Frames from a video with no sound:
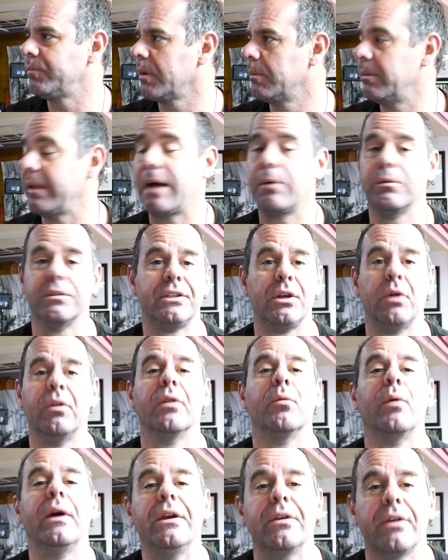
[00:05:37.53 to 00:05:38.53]
But that was the only
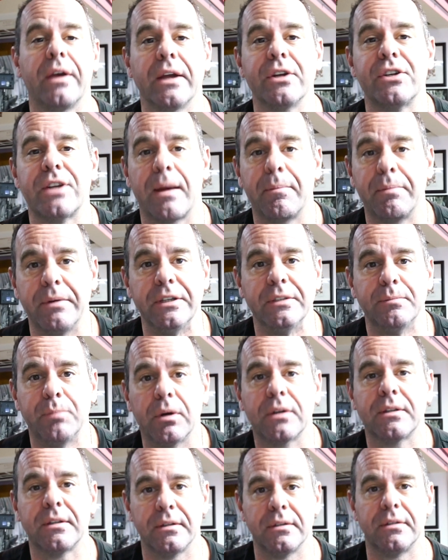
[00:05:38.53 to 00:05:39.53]
way you could get Japanese
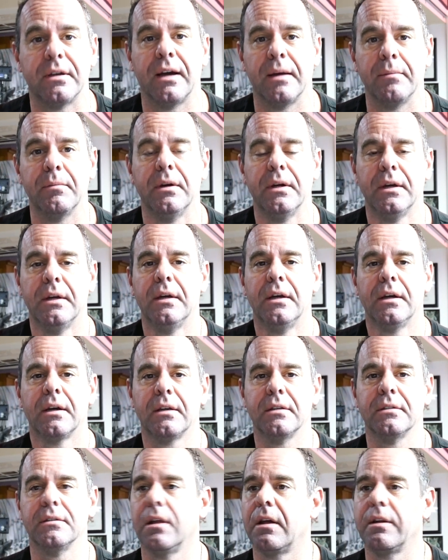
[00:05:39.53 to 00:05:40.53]
books at the time,
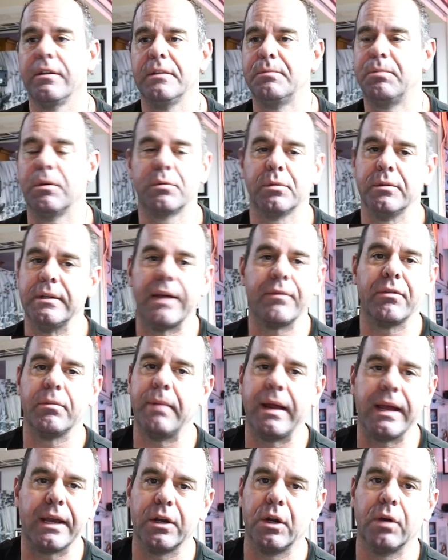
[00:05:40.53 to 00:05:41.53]
because a lot of these books would never
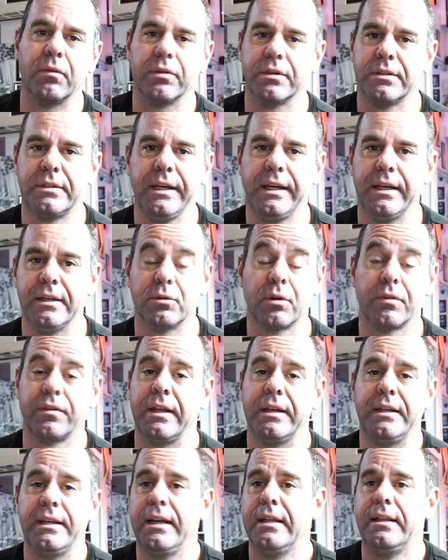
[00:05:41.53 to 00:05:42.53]
make it overseas, or if
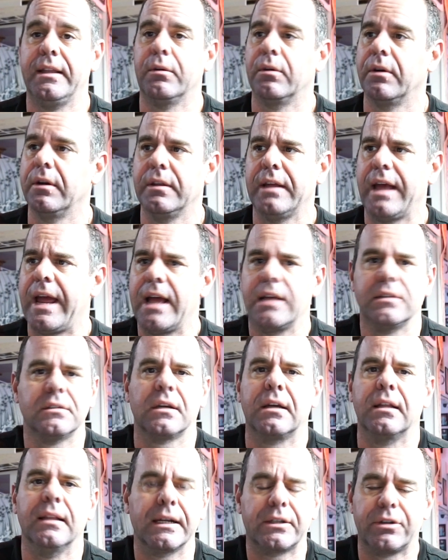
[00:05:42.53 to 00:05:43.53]
they did, they were in the hands of
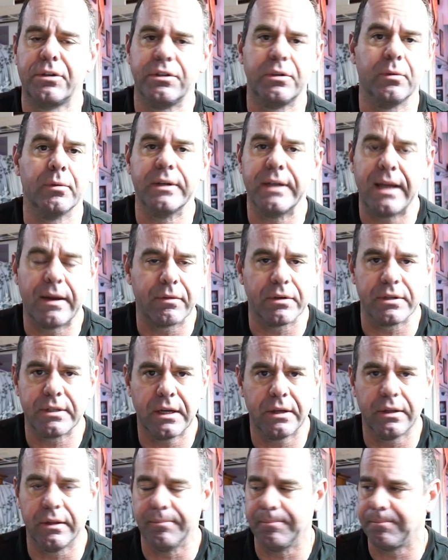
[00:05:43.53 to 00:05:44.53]
collectors who would never
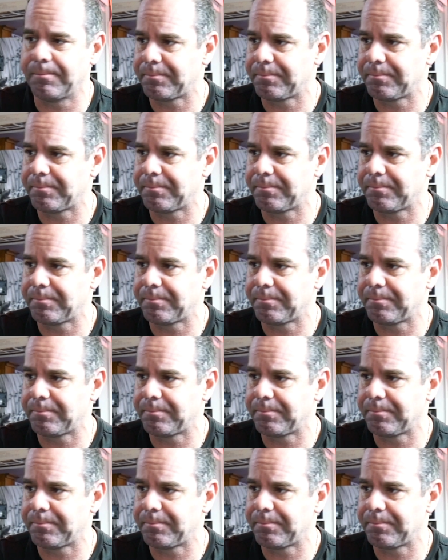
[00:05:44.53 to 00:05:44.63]
sell them.